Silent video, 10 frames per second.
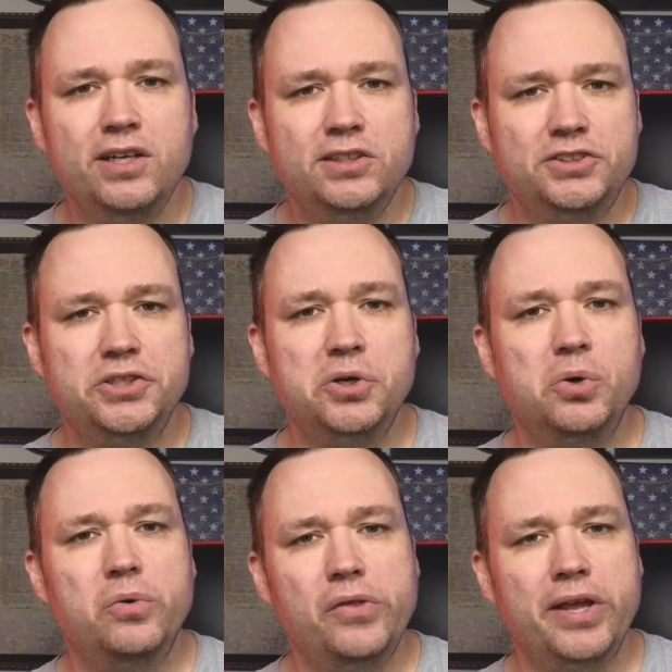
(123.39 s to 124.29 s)

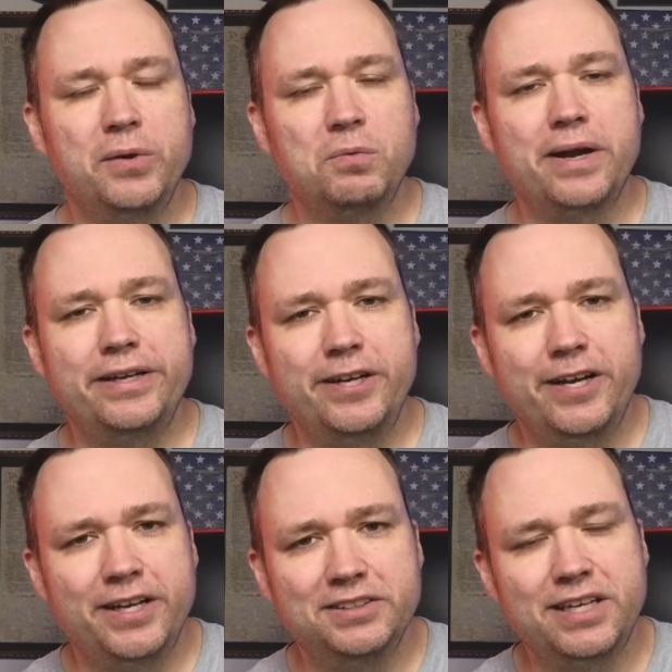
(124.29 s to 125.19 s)
So they raided
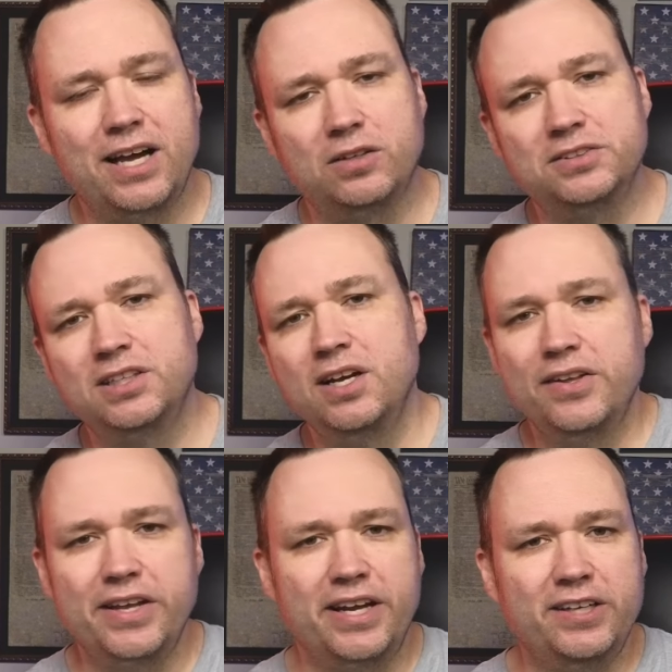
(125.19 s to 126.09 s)
his house.
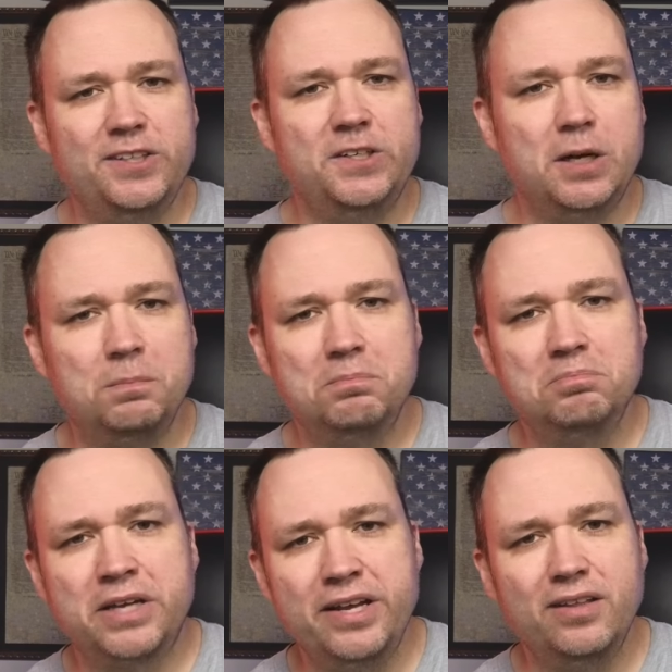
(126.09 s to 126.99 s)
They ended up
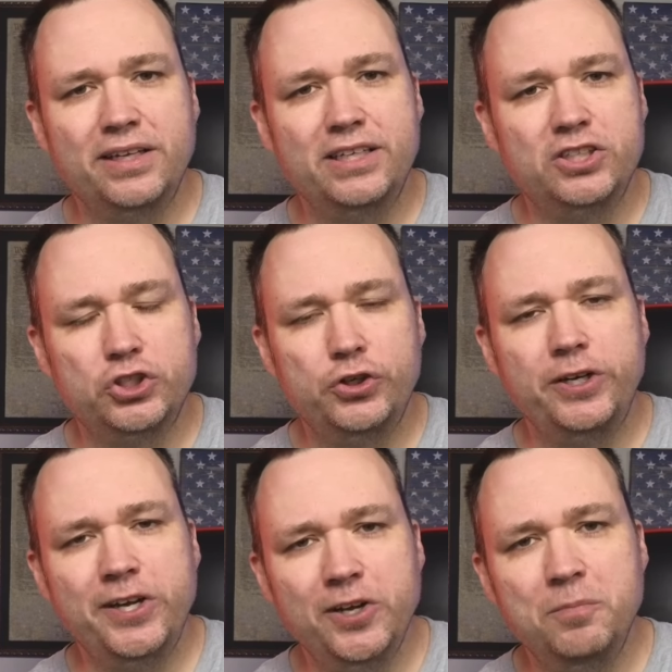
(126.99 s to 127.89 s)
killing and
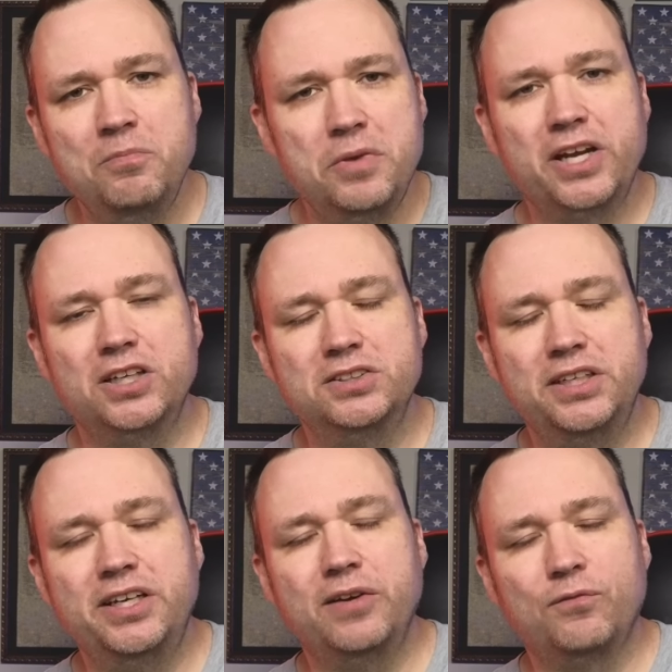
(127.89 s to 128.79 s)
shooting him because
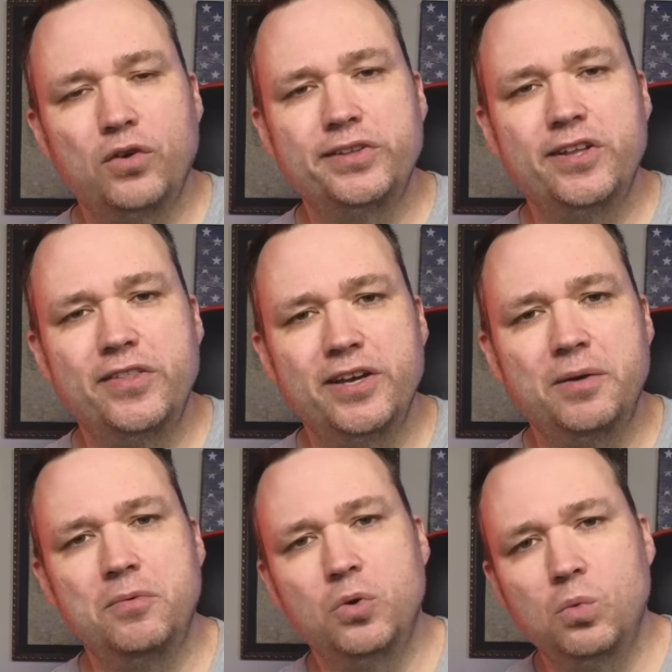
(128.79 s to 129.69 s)
he confronted
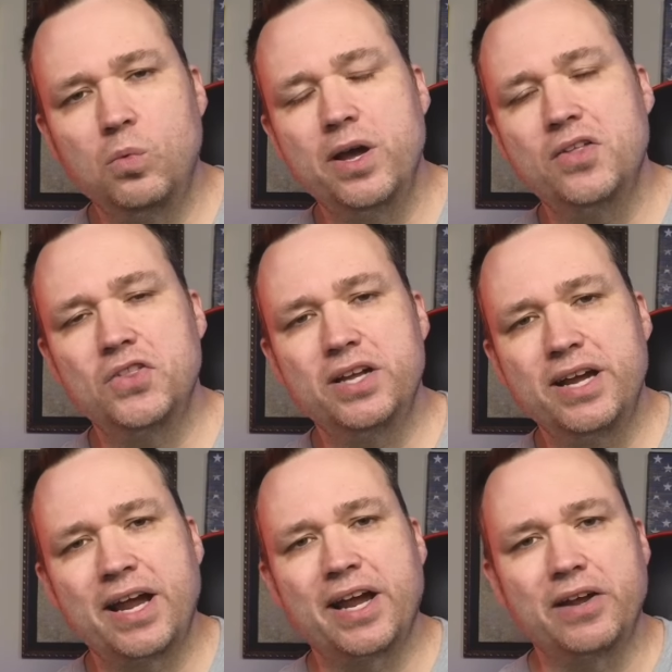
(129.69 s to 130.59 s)
them with
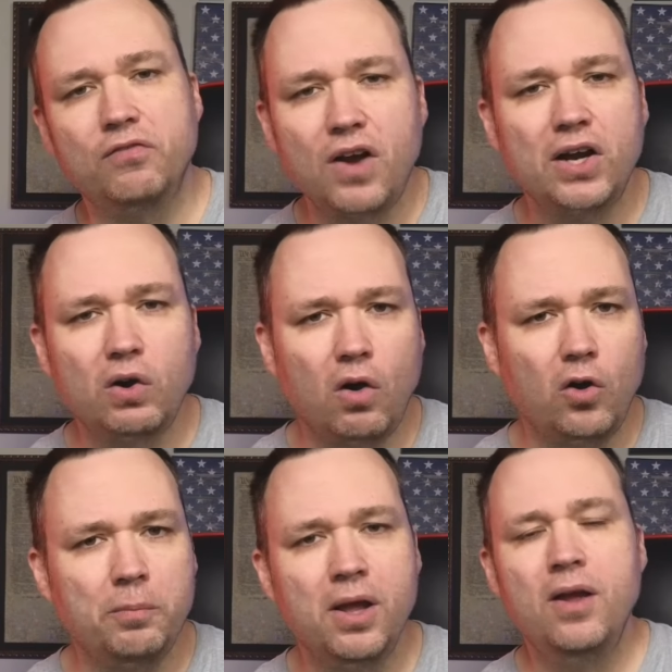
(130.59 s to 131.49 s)
a
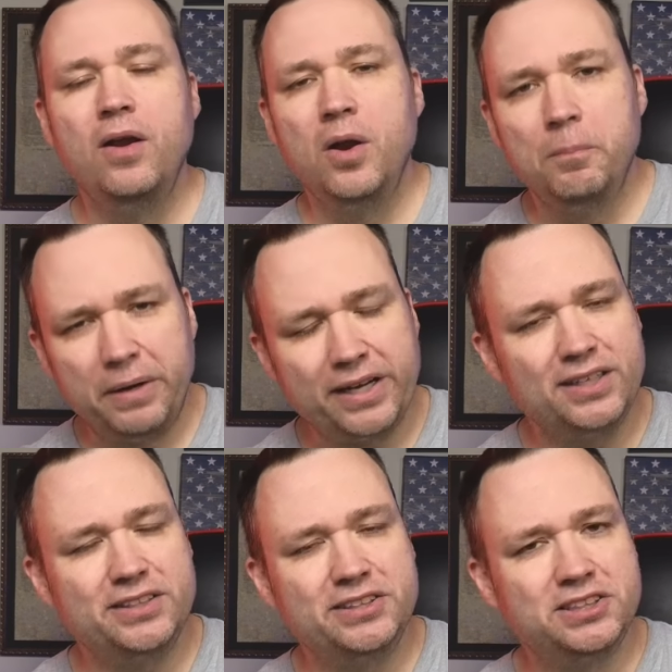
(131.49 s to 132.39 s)
firearm.
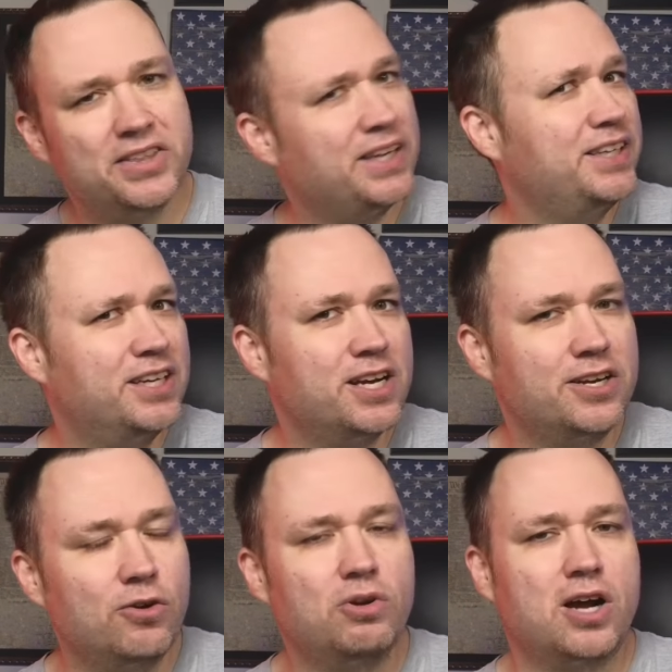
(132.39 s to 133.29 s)
Because they did a
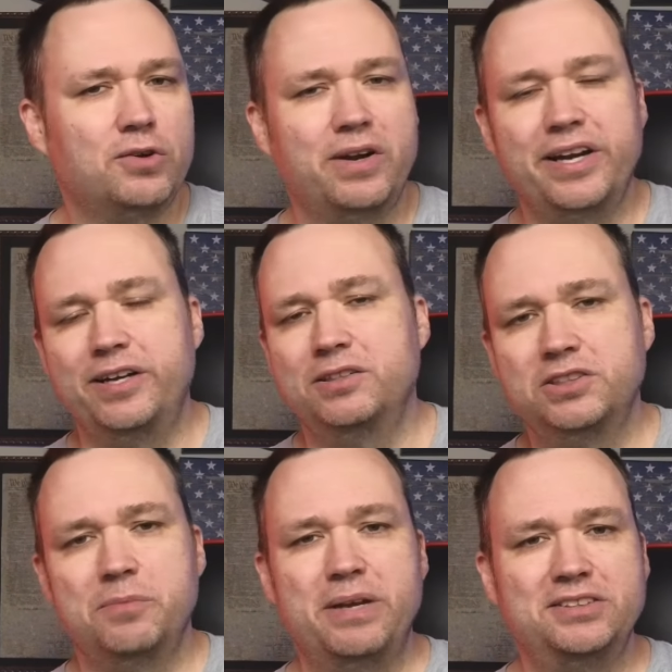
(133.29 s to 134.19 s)
no-knock raid.
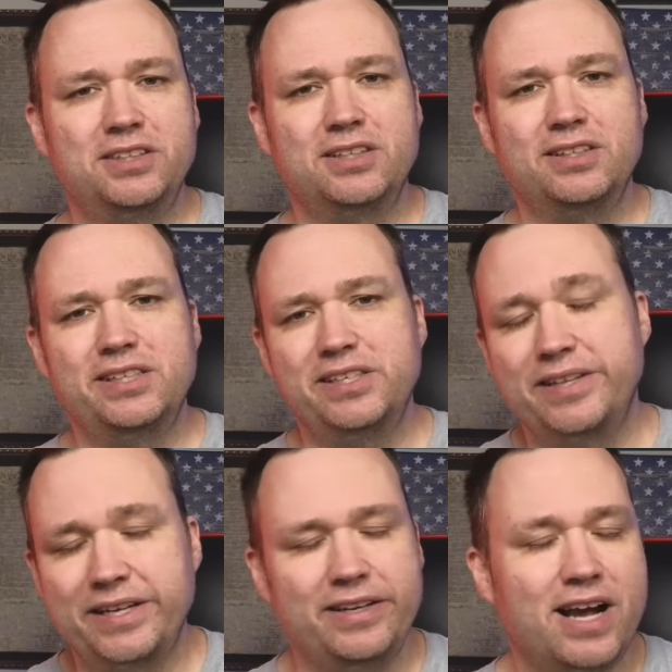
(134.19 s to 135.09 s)
So basically,
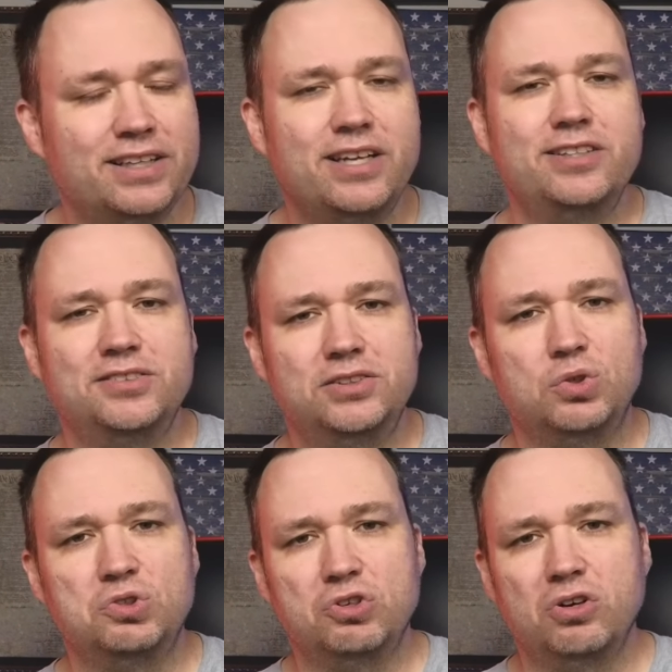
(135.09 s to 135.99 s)
they knocked on his
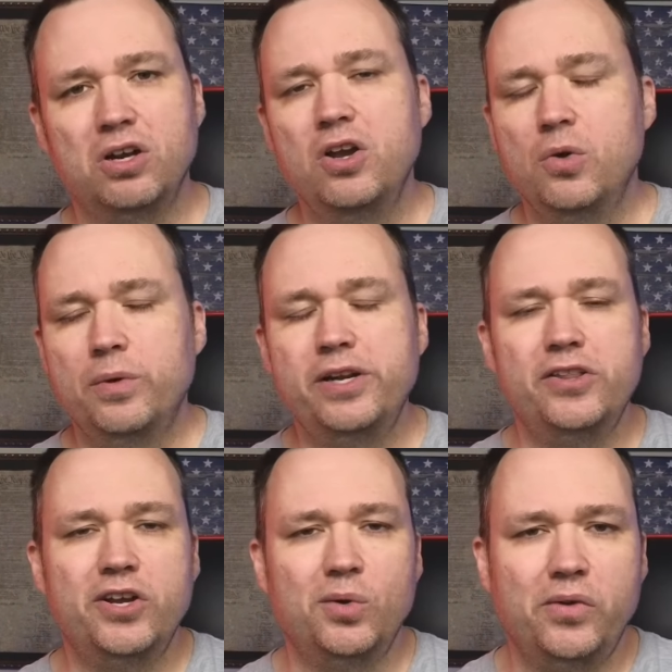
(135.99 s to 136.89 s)
door, went in
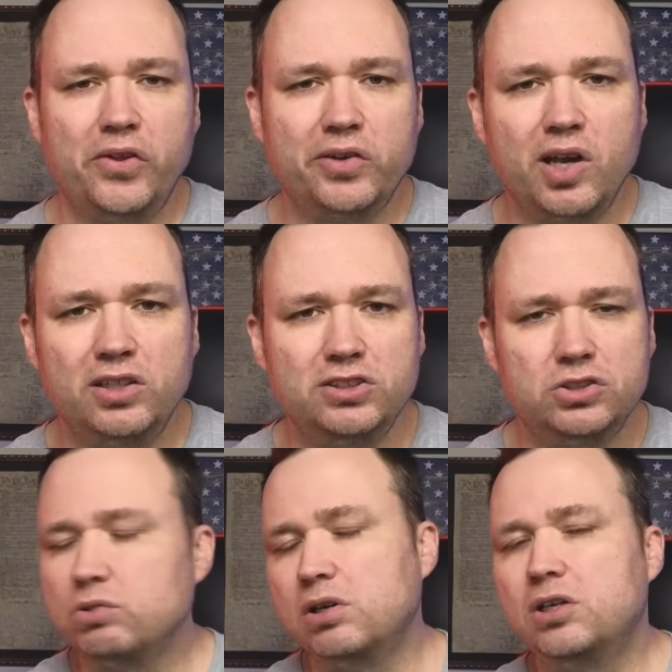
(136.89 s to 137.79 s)
there with their guns
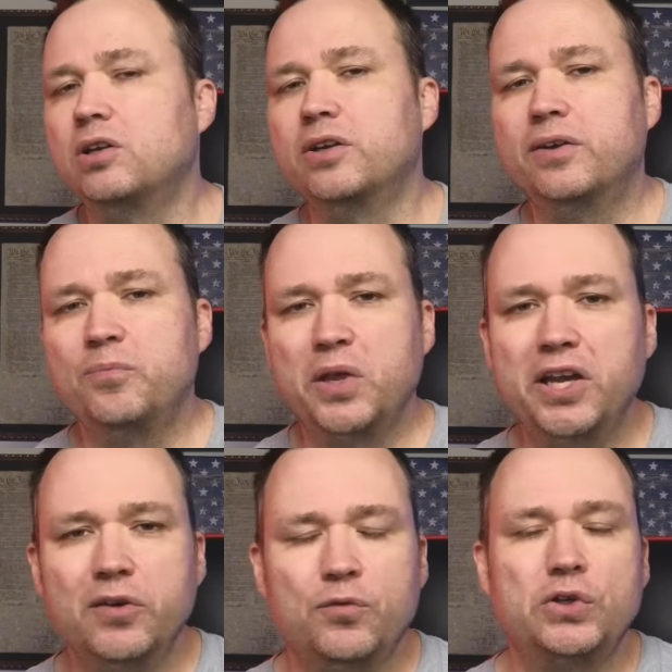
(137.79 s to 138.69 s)
drawn. He
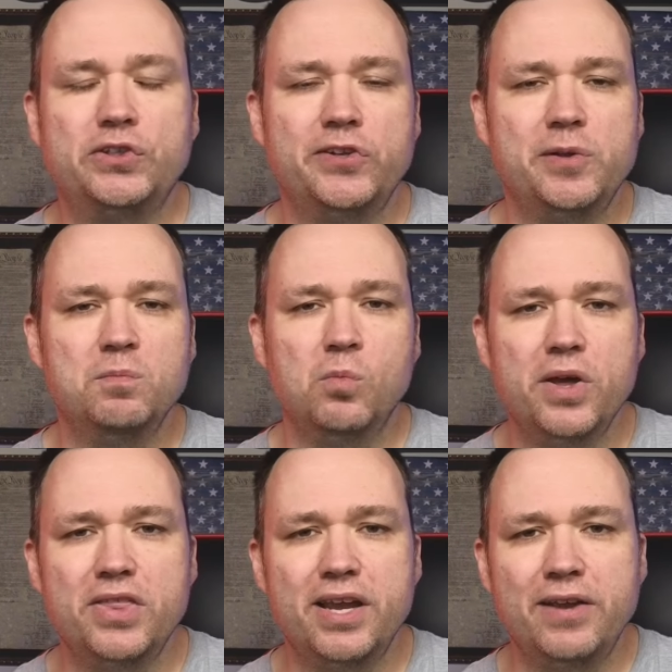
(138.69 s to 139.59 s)
confronted them
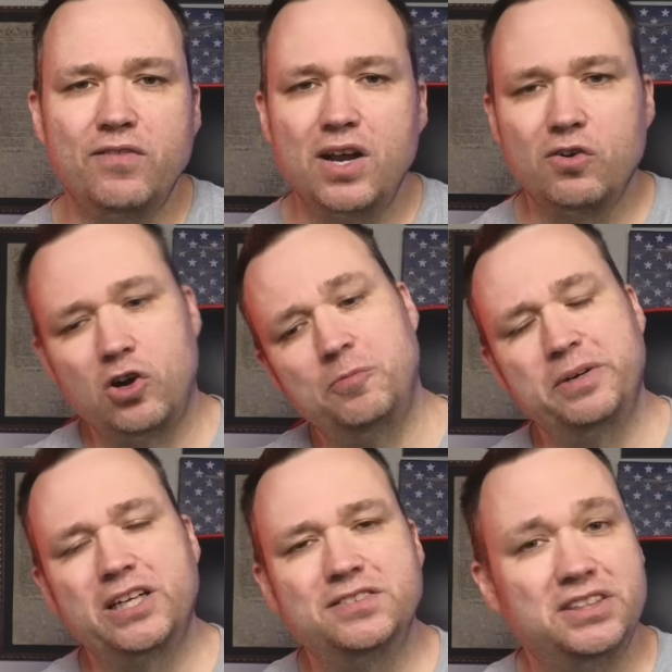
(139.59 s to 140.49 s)
with a firearm
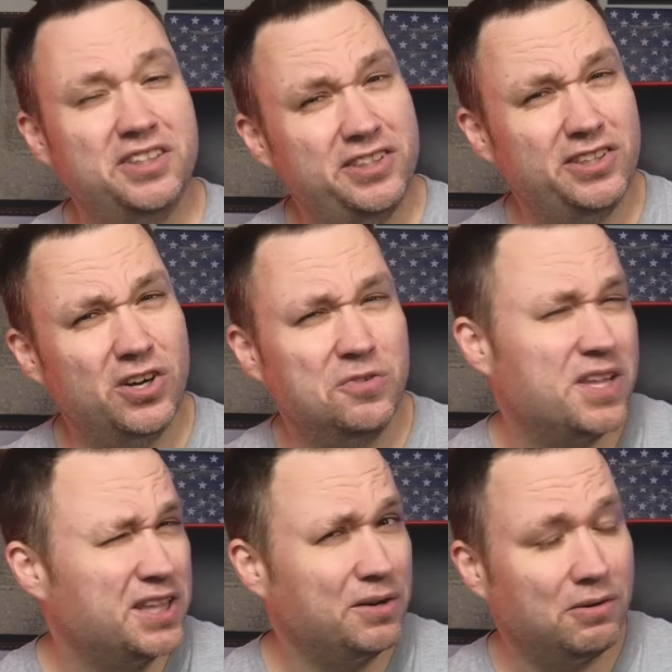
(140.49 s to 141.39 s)
because he didn't know
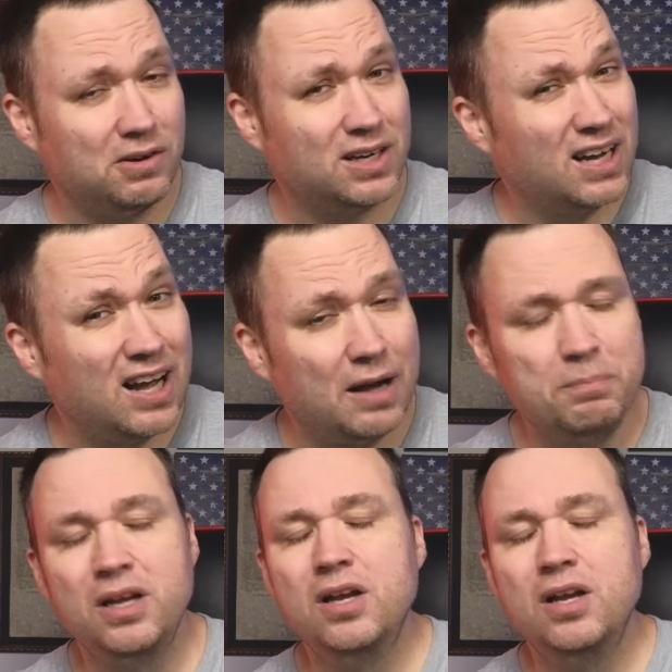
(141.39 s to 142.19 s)
that they were a cop.